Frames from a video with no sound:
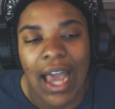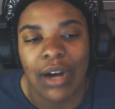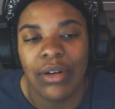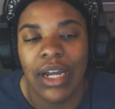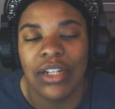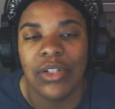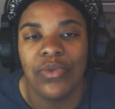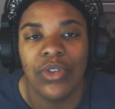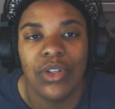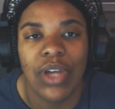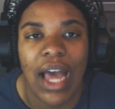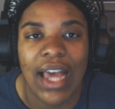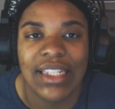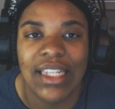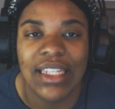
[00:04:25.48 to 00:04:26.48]
I could react to for you
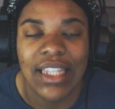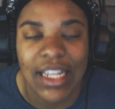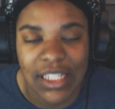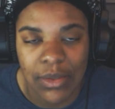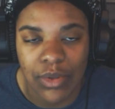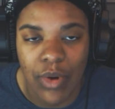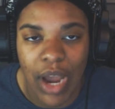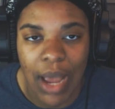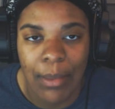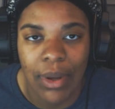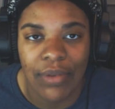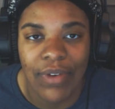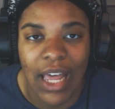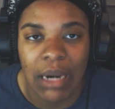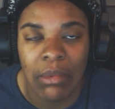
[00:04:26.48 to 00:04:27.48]
guys. Hit that subscribe
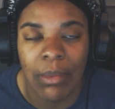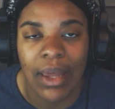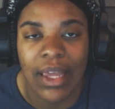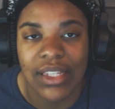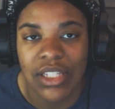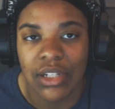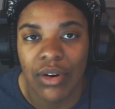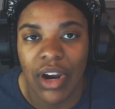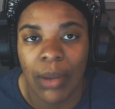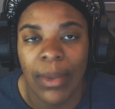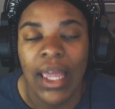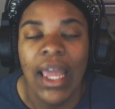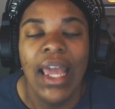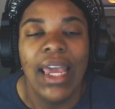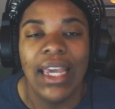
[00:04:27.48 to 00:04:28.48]
button, follow me on my Instagram,
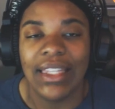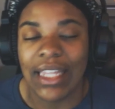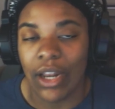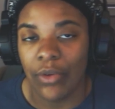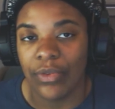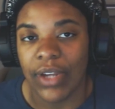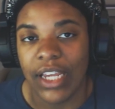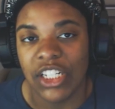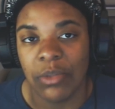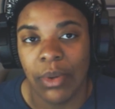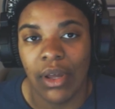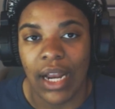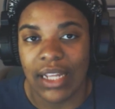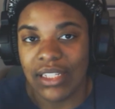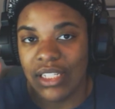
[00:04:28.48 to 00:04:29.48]
hit that notification
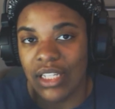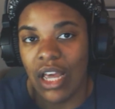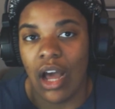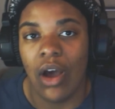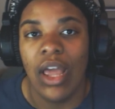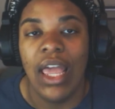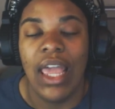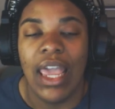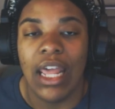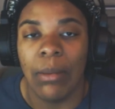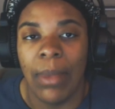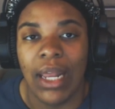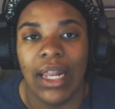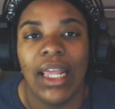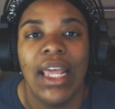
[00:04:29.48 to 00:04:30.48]
bell, and I'll see y'all in
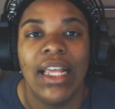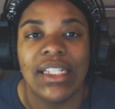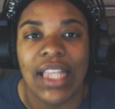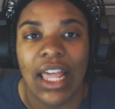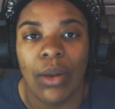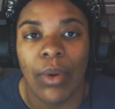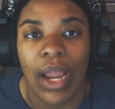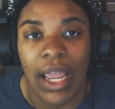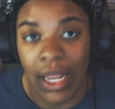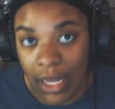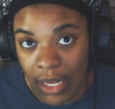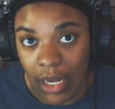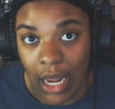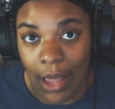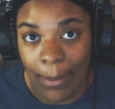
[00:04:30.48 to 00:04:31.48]
a minute. Taylor Rain,
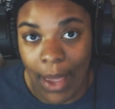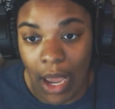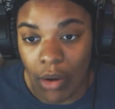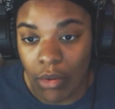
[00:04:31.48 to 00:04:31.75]
I'm